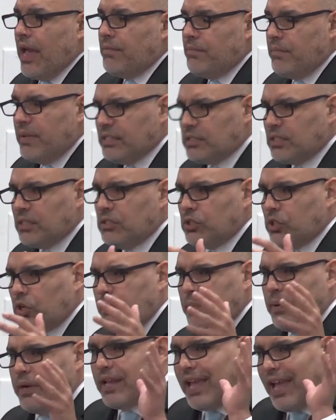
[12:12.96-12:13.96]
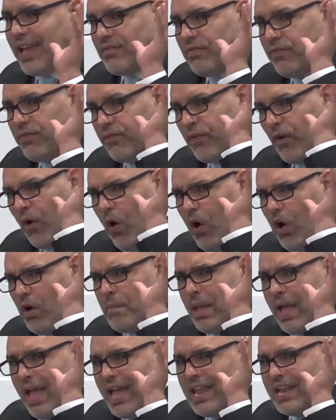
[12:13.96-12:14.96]
and misinterpret and
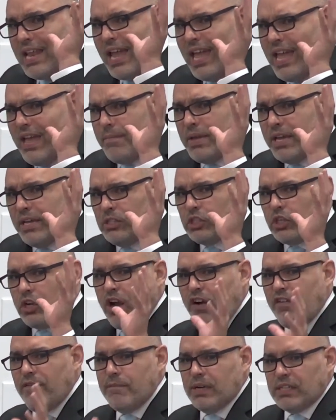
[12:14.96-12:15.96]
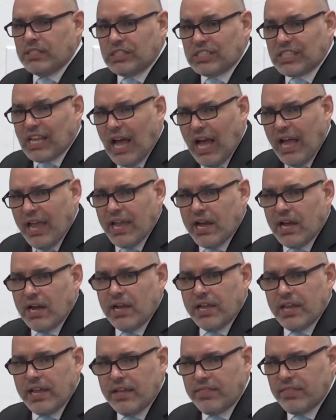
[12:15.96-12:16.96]
form an image of
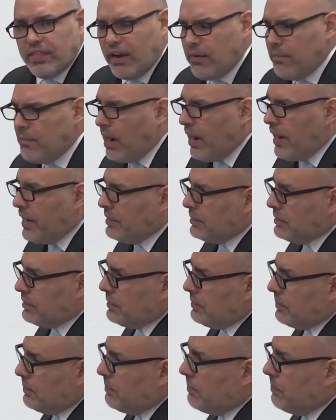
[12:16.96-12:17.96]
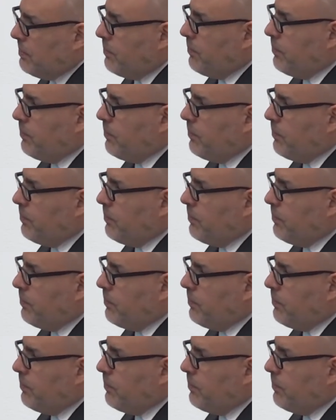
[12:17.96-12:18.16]
Messiah in their minds.